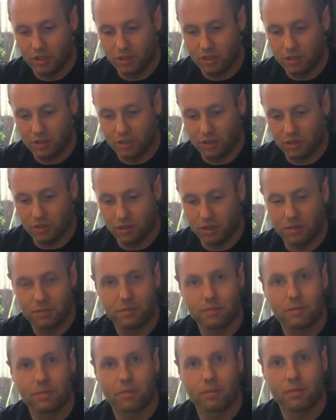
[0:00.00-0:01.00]
So
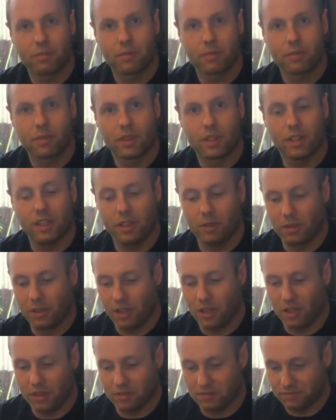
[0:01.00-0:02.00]
here we
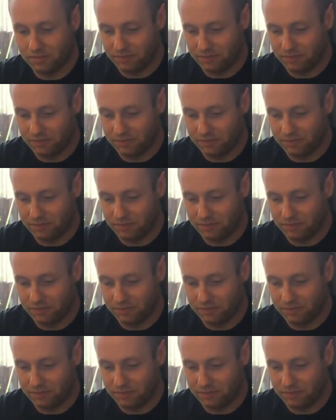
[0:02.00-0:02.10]
go.